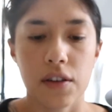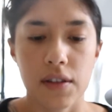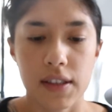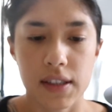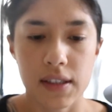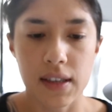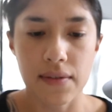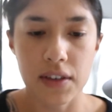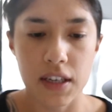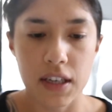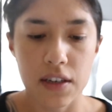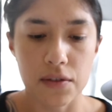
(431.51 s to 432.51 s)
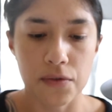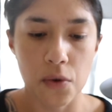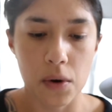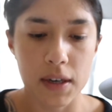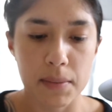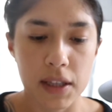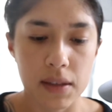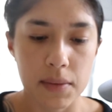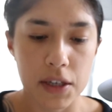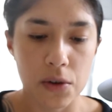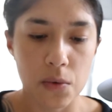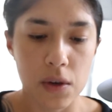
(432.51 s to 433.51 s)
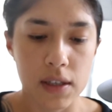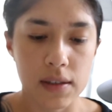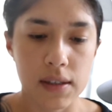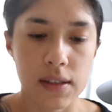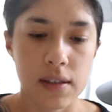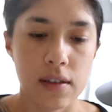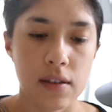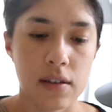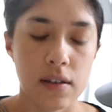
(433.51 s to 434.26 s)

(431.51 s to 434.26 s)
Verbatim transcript: They're the seventy to forty millimeter ones.